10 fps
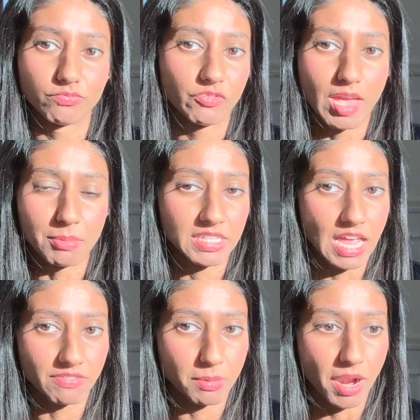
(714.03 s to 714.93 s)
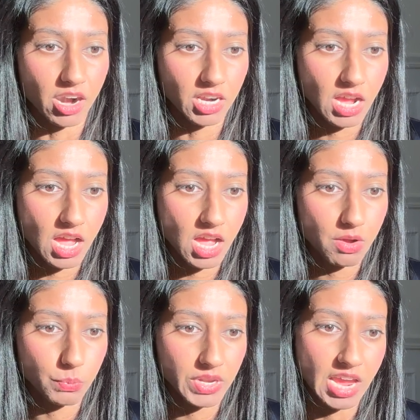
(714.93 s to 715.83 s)
family life in
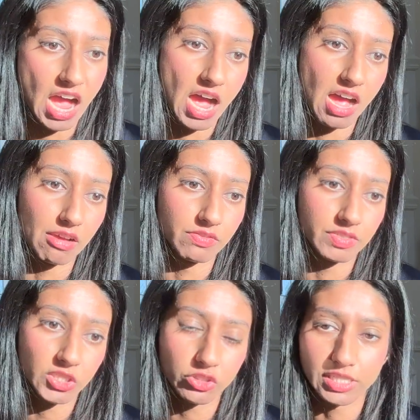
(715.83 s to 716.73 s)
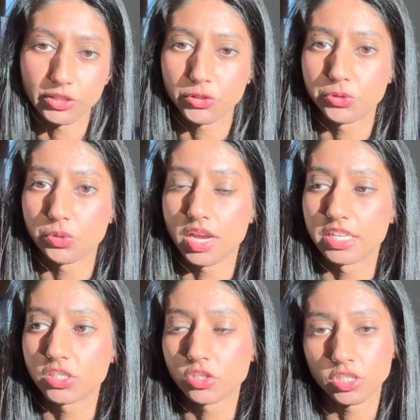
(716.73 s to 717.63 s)
America. We have Victorine, who
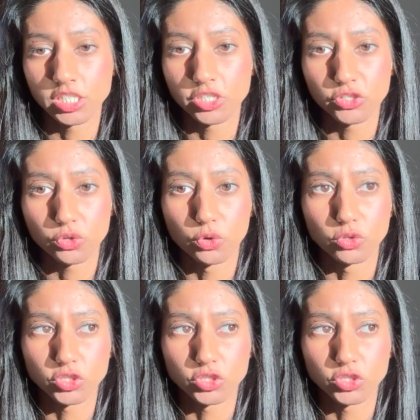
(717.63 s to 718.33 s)
is 13 years old.